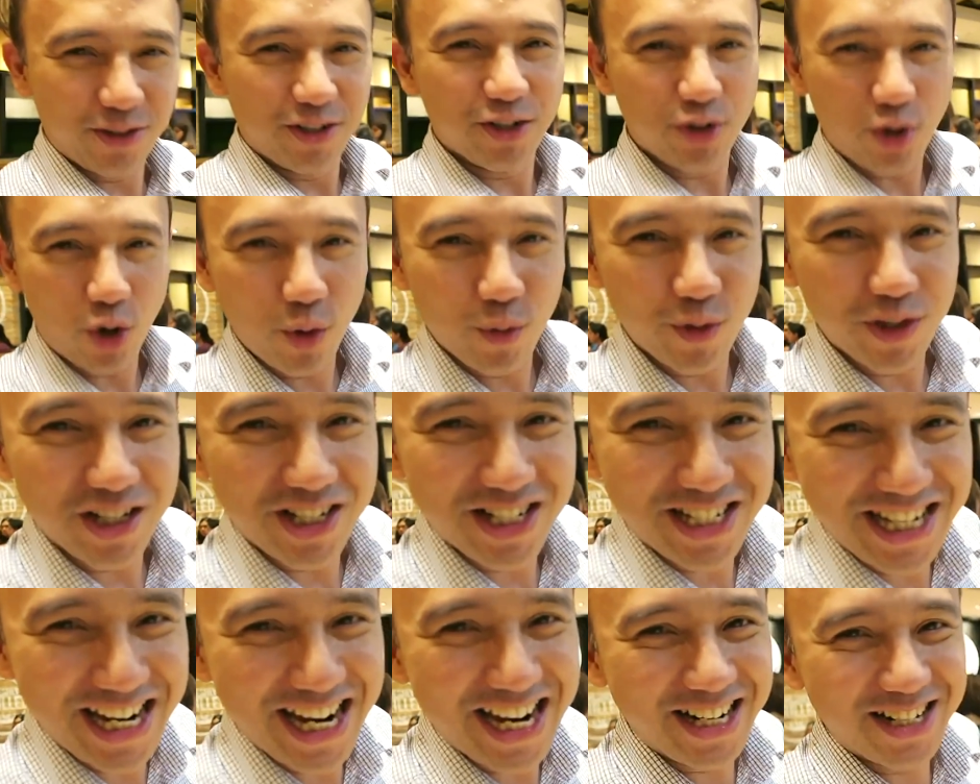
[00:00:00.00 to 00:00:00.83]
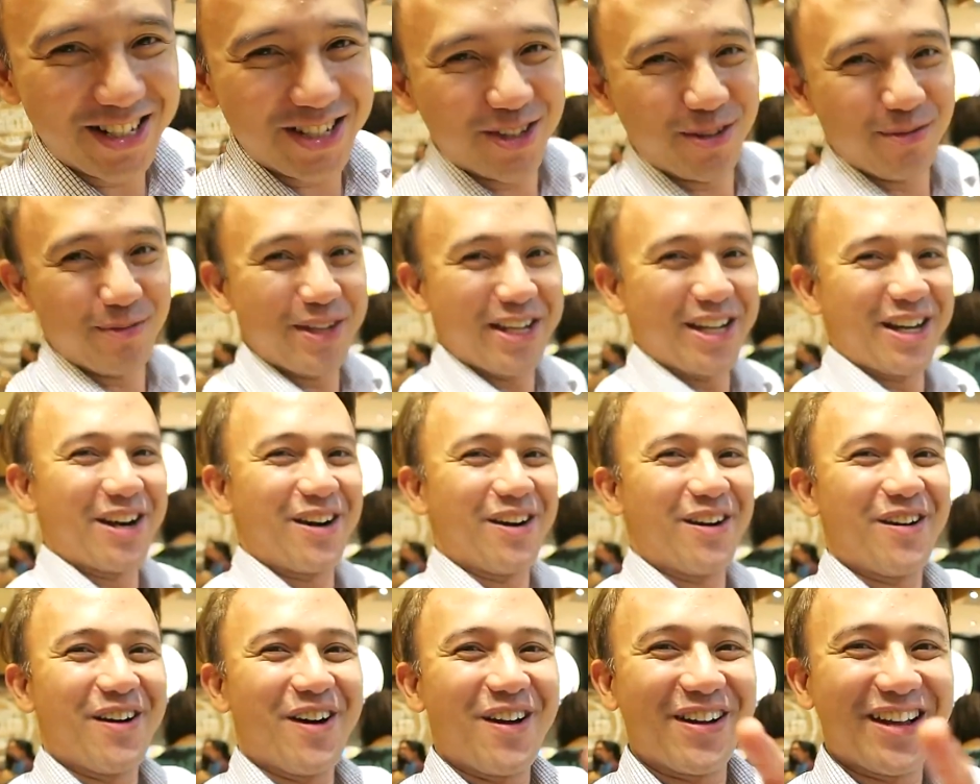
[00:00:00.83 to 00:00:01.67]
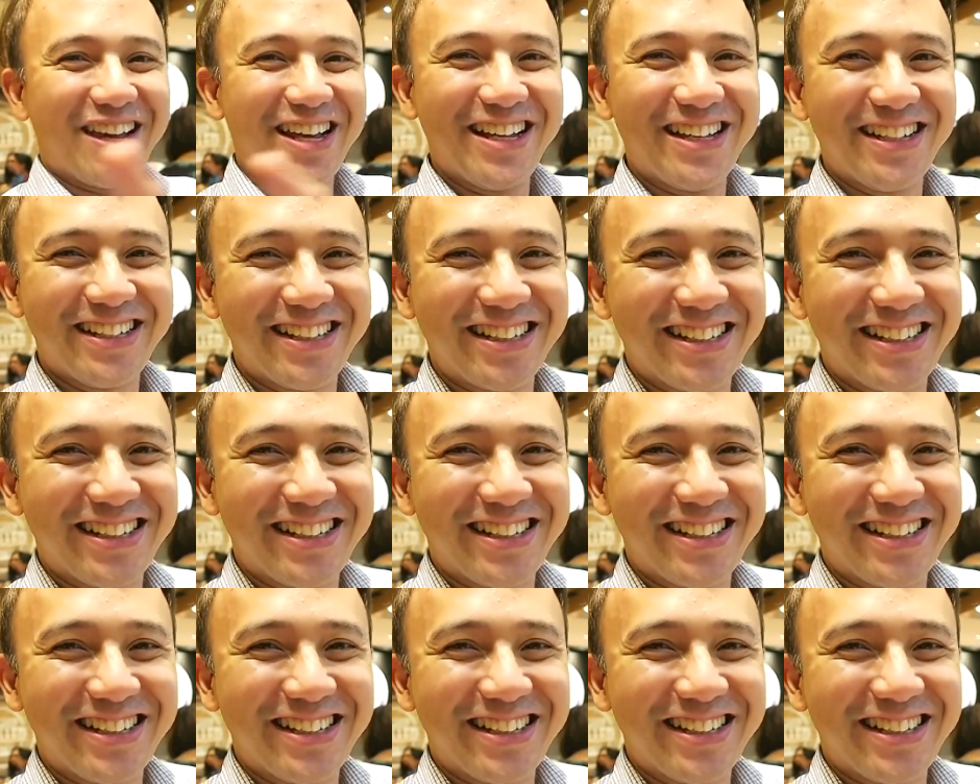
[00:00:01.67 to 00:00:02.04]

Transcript: There's always a chance to be here, okay?